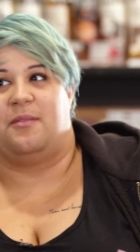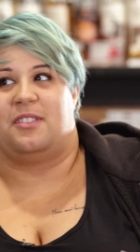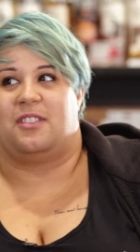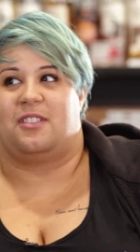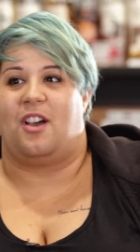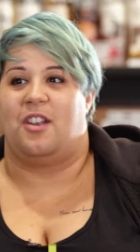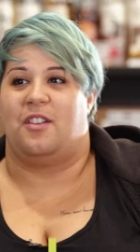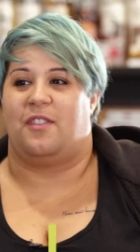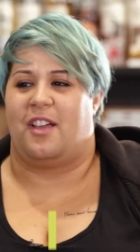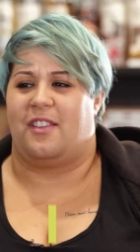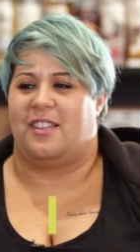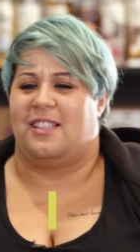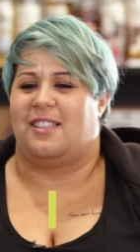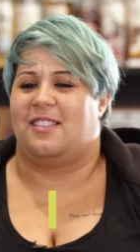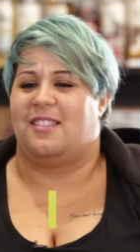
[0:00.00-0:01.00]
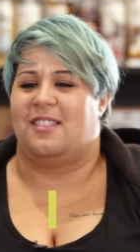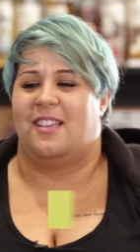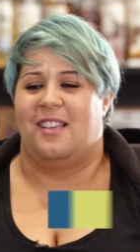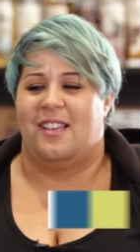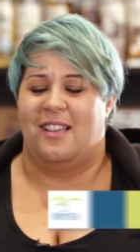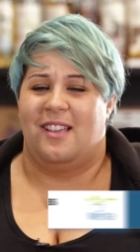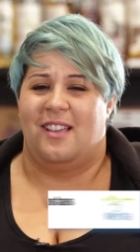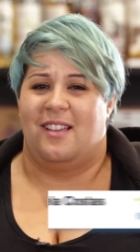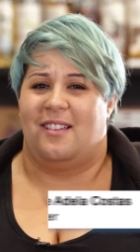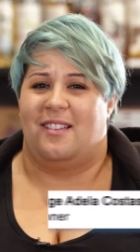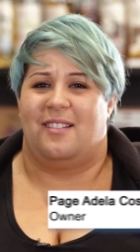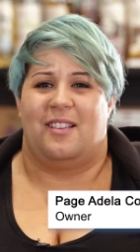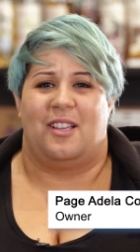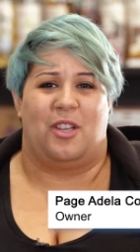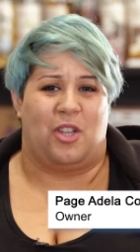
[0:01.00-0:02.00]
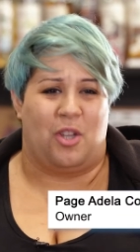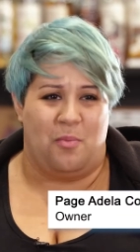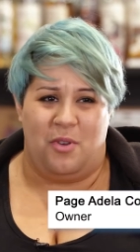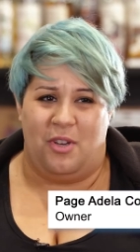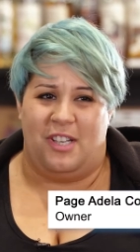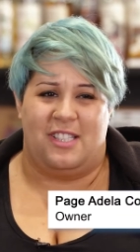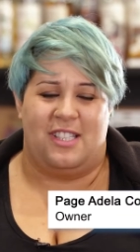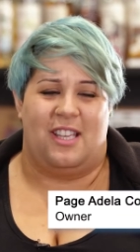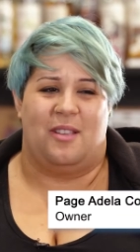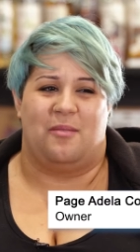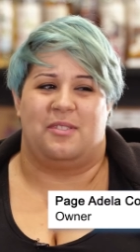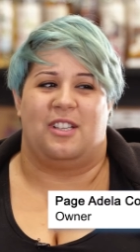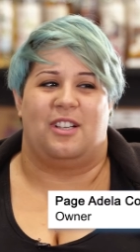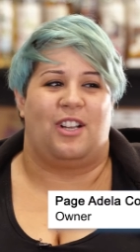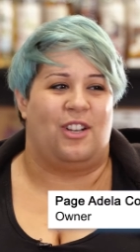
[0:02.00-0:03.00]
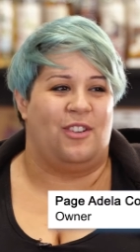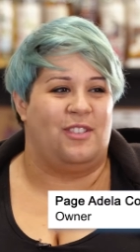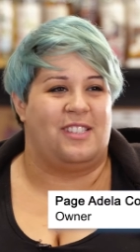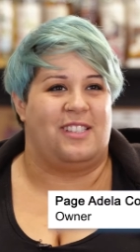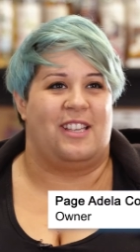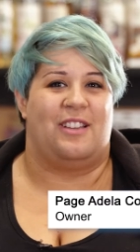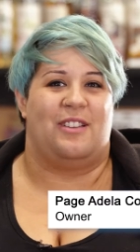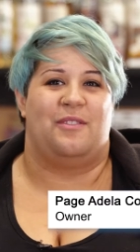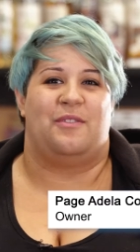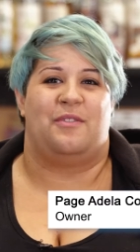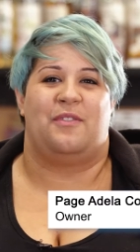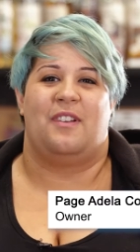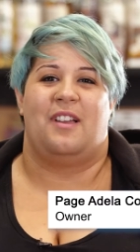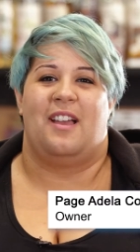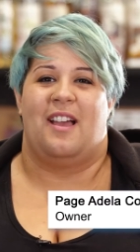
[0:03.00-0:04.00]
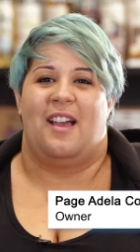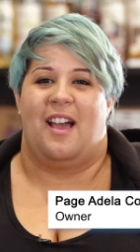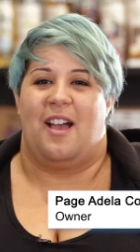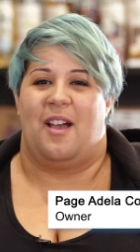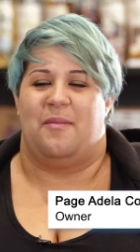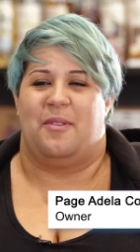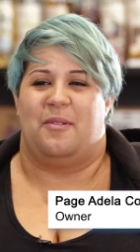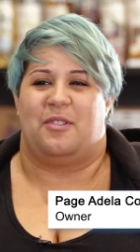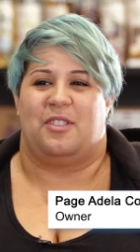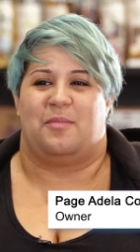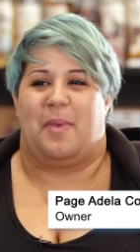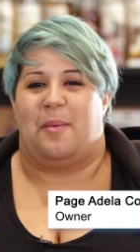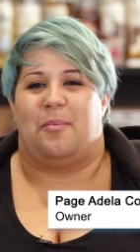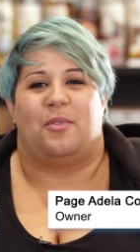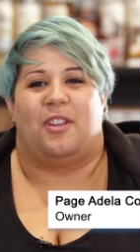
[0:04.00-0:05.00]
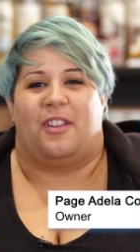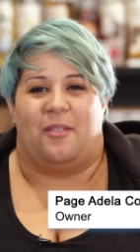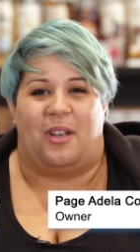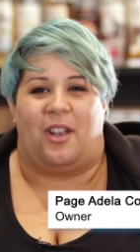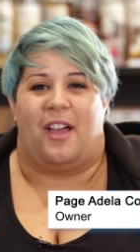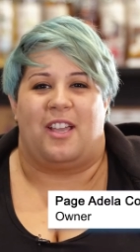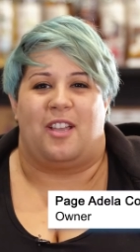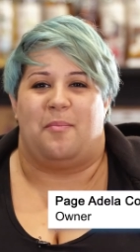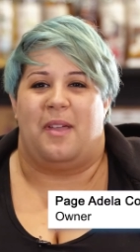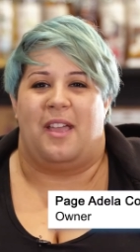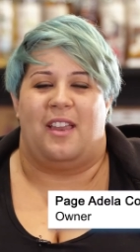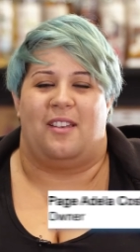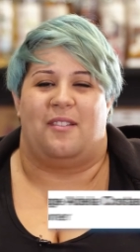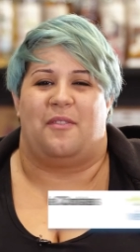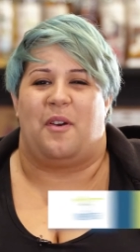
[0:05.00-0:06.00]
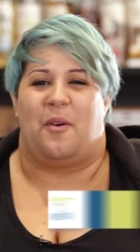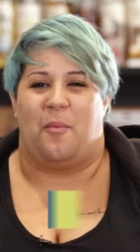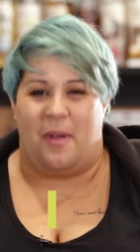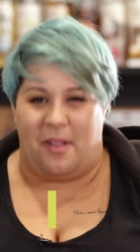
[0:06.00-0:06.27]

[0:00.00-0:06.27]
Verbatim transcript: it was kind of like this community that was inclusive, and there were just people that were like me, and I felt